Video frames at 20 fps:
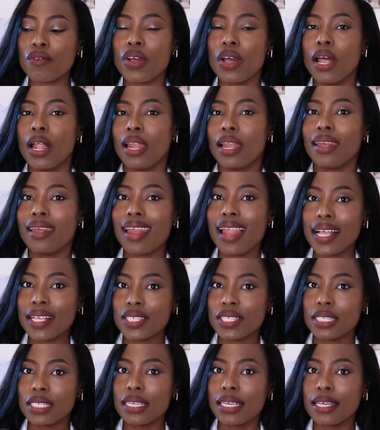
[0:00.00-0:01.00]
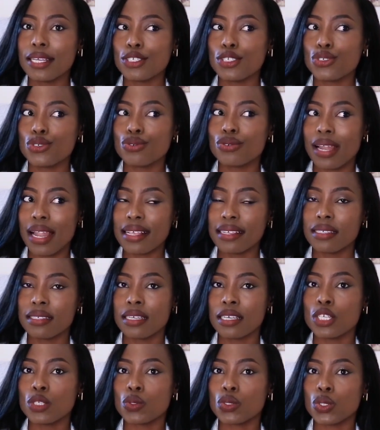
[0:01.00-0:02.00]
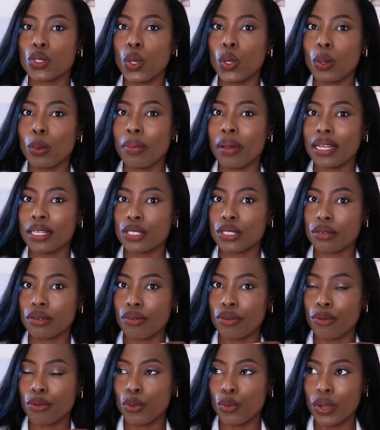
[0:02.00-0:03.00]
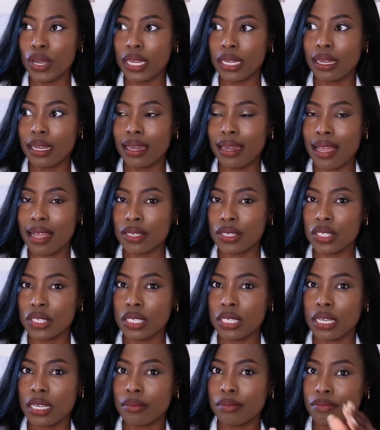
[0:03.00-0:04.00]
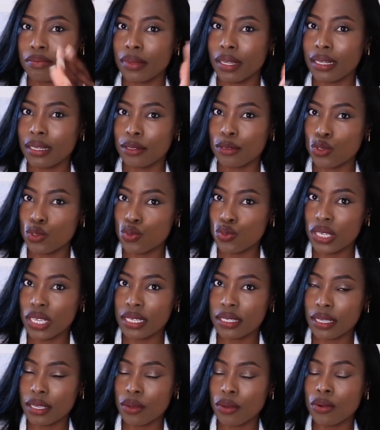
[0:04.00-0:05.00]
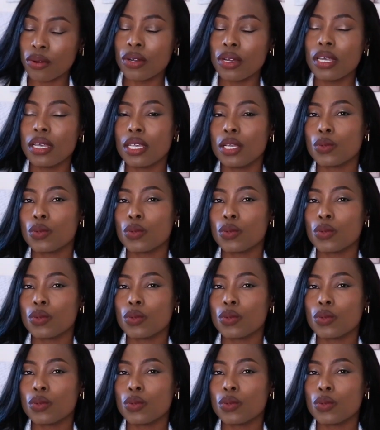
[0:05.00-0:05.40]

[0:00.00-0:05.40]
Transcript: of last year. last year it was all about rain last year two years ago,